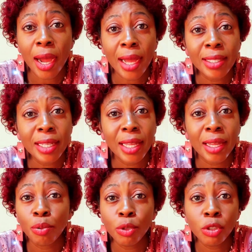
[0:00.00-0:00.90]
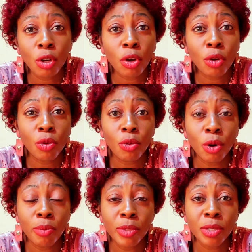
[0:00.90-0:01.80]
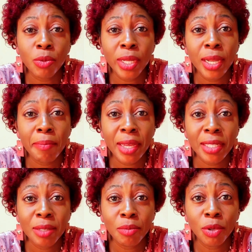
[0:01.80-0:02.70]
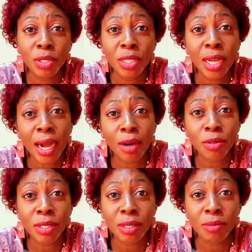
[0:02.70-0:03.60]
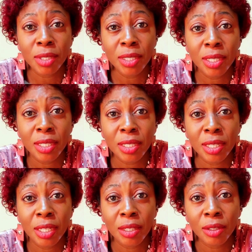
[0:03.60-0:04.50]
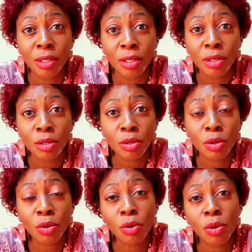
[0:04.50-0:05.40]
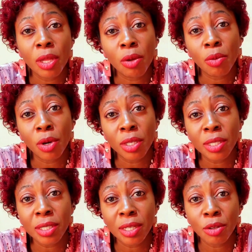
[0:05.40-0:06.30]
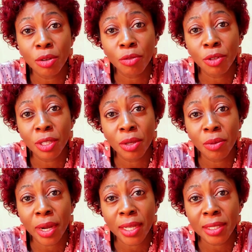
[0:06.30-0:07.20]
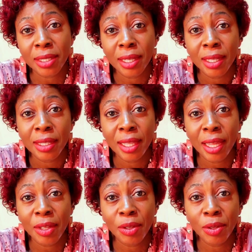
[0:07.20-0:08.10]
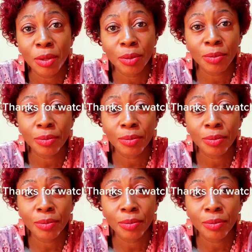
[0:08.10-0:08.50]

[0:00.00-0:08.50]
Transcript: and push all worms where the person body out immediately. So a word is enough for the wise. Thank you.